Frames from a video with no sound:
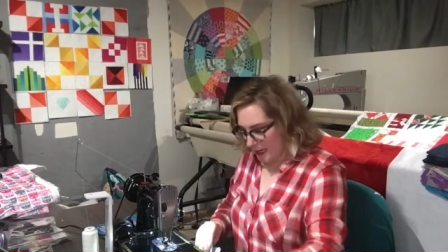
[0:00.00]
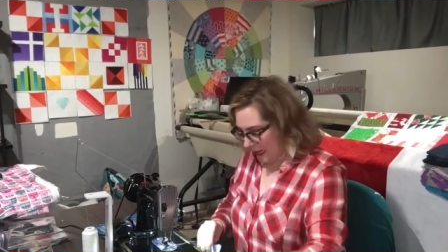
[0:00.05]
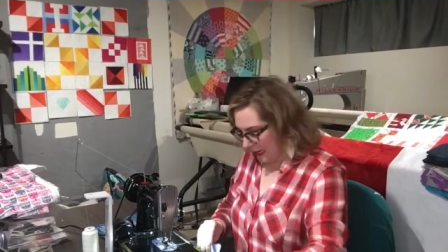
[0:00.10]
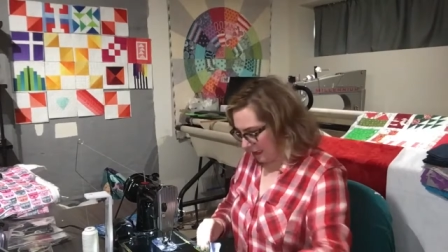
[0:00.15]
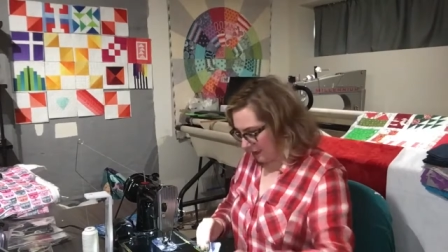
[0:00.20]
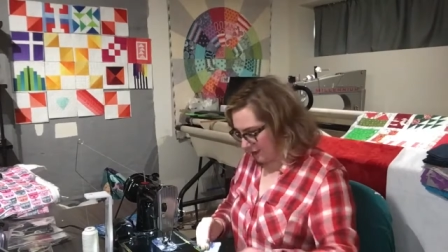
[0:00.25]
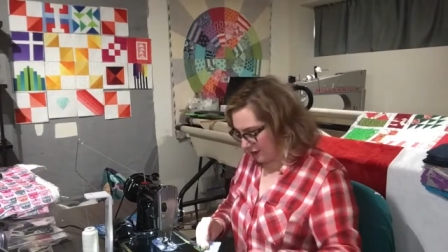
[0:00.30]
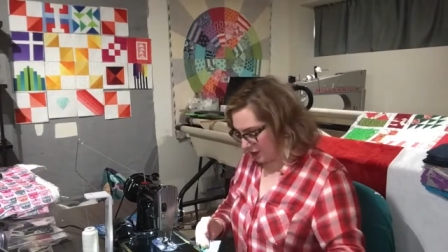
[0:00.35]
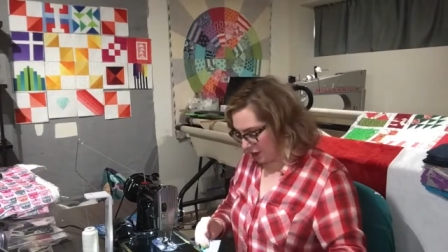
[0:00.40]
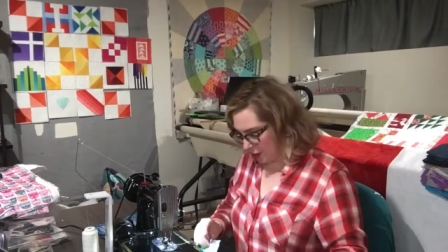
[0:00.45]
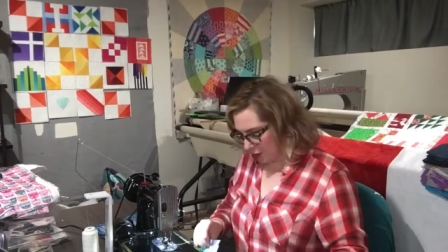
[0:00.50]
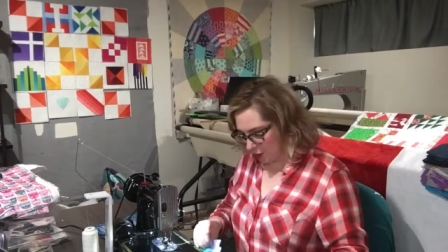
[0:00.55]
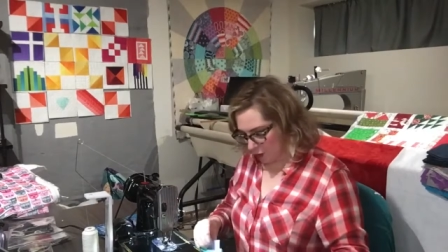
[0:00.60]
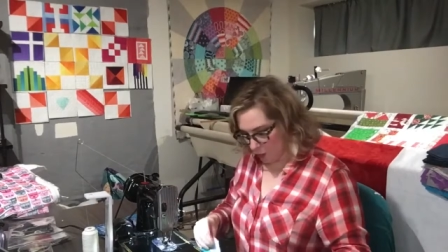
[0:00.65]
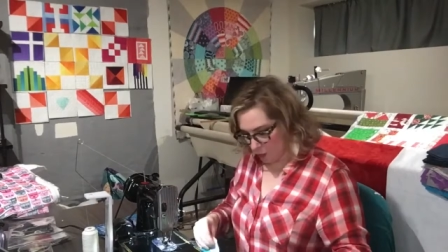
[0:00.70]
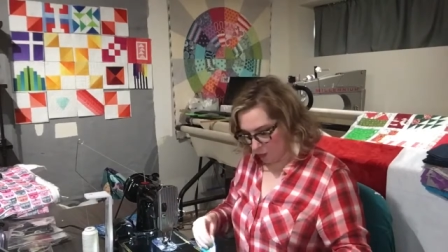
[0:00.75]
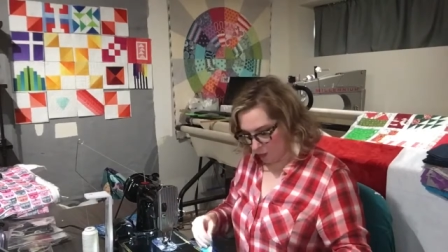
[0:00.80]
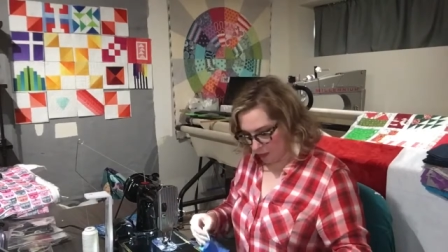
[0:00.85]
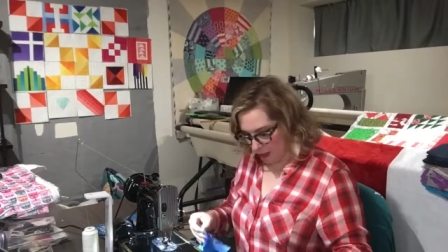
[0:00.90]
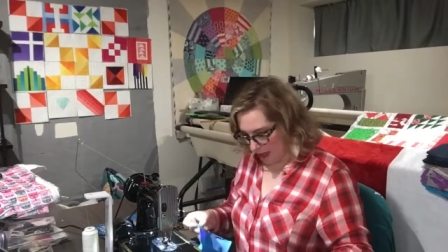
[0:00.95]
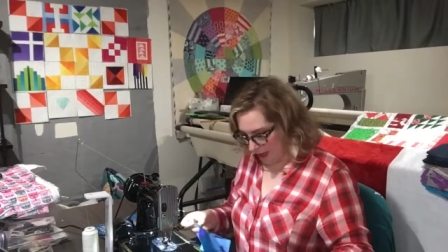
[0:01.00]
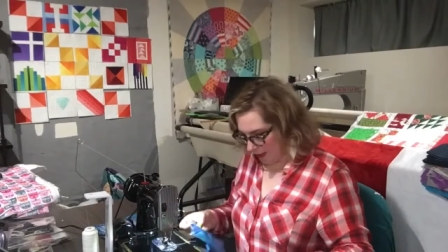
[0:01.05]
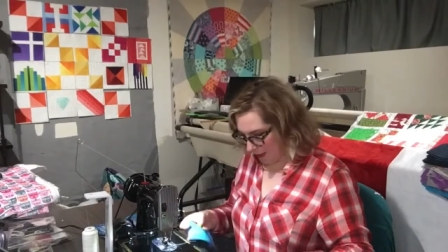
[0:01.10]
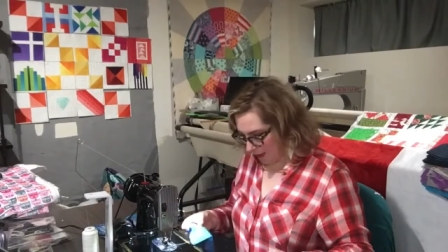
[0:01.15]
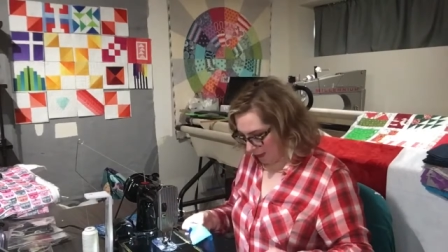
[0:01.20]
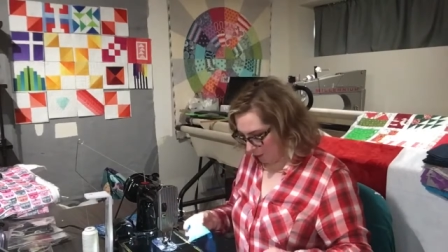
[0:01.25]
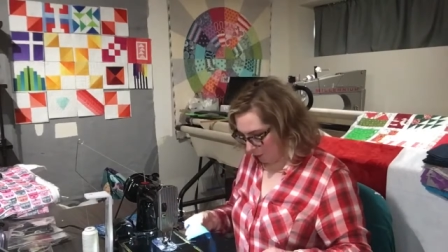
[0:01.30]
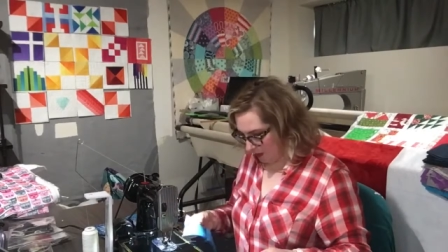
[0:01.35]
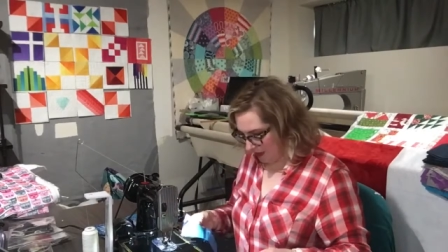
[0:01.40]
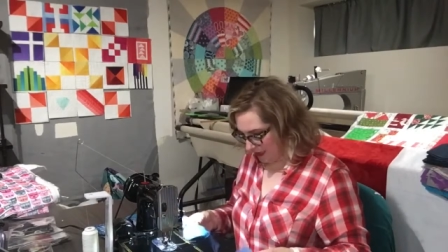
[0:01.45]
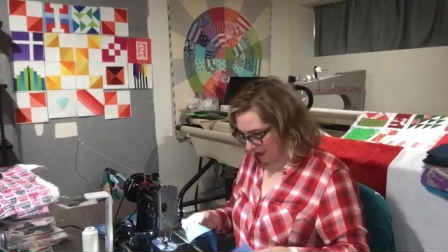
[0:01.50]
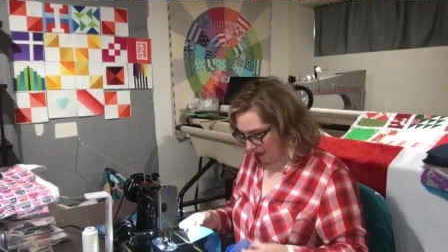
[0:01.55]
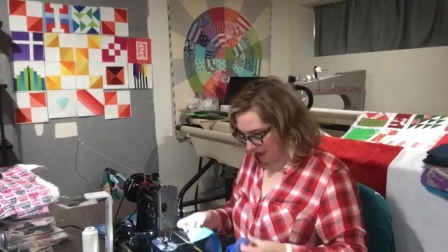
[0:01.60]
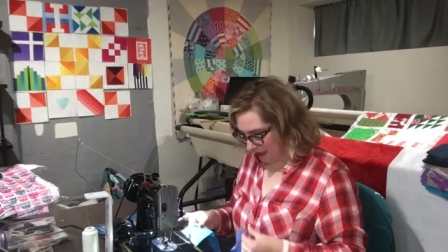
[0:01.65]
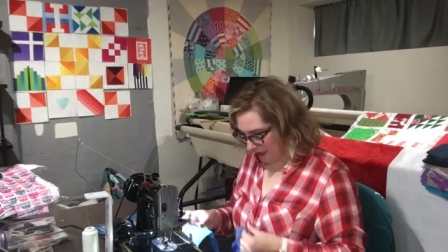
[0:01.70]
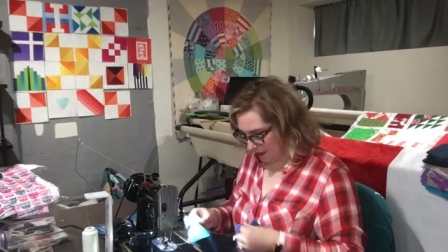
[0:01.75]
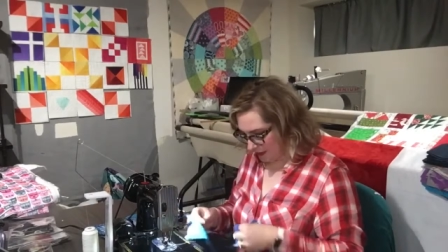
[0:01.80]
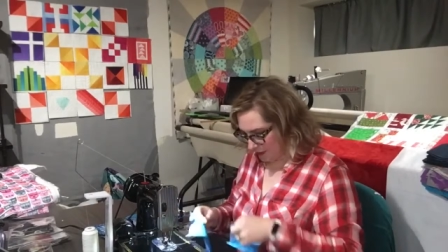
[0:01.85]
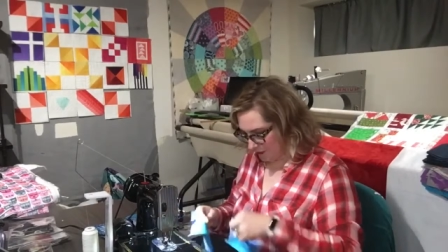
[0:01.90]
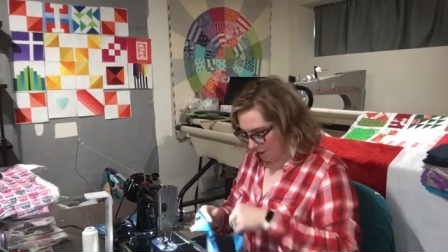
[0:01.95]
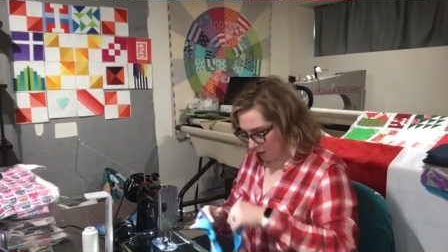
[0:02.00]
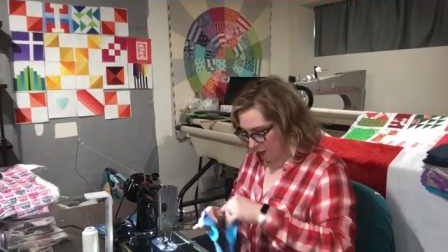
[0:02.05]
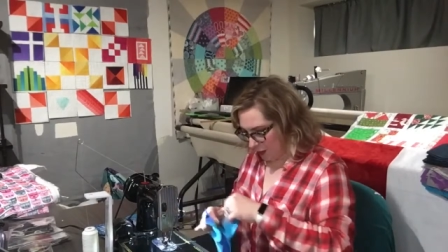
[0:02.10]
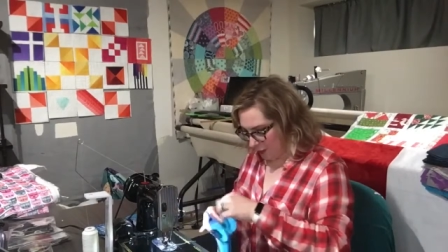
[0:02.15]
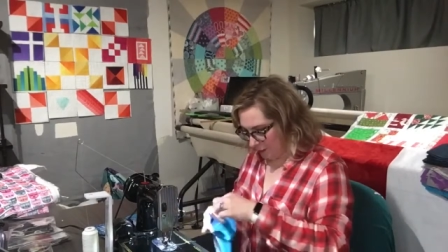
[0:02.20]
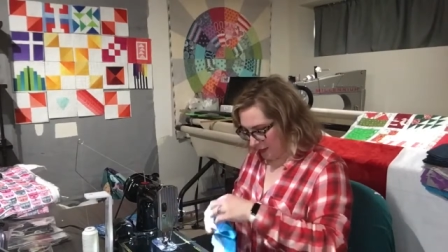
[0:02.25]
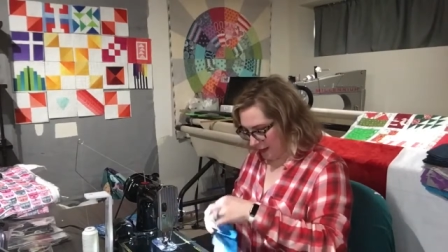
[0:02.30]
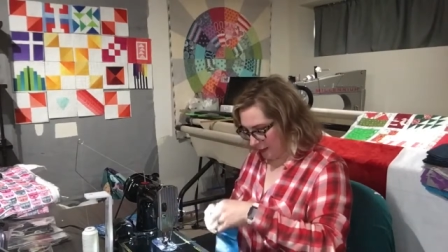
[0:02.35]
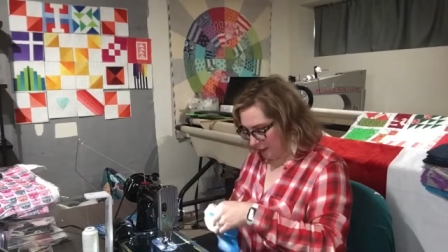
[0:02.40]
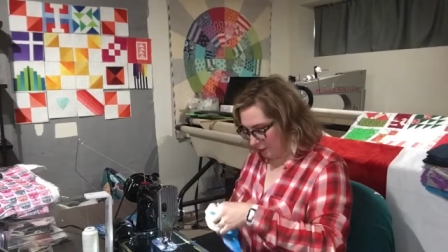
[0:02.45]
And so we didn't get as far